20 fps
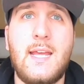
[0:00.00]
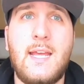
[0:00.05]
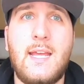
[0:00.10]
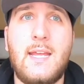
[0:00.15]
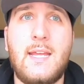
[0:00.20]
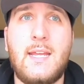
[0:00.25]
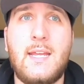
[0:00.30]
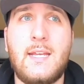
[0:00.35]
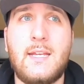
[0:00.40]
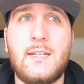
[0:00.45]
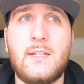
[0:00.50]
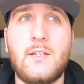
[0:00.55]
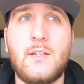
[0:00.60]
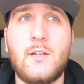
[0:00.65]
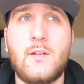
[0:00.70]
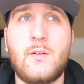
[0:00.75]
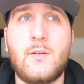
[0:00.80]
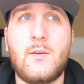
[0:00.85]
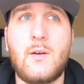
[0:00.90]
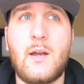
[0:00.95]
And, you
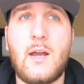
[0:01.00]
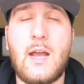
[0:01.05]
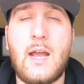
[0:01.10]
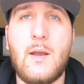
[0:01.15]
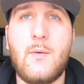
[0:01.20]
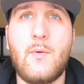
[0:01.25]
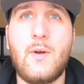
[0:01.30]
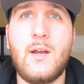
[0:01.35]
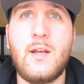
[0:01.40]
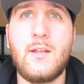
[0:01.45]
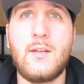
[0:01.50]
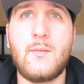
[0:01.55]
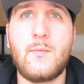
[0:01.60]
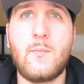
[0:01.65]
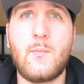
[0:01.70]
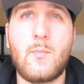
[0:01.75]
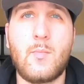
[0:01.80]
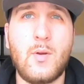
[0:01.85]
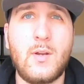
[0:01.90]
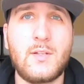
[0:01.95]
know, I
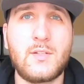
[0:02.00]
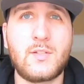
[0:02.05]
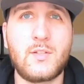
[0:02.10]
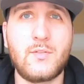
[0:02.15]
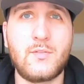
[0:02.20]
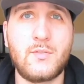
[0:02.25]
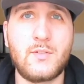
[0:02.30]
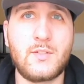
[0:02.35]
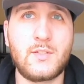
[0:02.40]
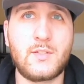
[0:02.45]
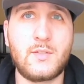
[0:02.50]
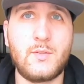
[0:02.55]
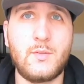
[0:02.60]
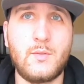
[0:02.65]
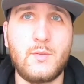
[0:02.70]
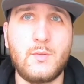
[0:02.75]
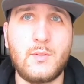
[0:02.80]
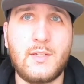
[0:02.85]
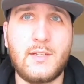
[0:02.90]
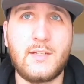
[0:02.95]
want brain surgeries to,
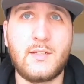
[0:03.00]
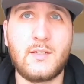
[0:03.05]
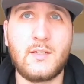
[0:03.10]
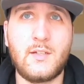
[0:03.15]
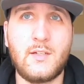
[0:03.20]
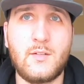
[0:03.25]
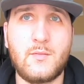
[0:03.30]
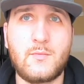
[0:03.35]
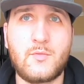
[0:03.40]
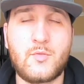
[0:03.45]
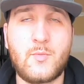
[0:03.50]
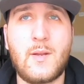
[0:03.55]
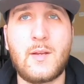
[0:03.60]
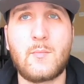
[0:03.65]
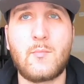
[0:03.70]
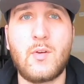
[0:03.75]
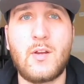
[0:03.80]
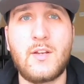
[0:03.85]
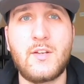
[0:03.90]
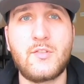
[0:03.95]
like, the
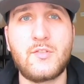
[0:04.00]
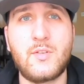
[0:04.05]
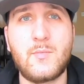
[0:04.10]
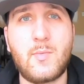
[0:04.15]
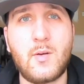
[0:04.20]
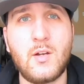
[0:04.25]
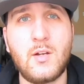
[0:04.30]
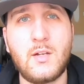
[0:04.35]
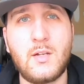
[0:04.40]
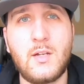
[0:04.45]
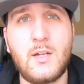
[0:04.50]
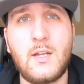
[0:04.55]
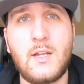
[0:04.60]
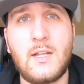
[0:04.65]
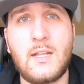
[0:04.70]
traumatic brain injury part,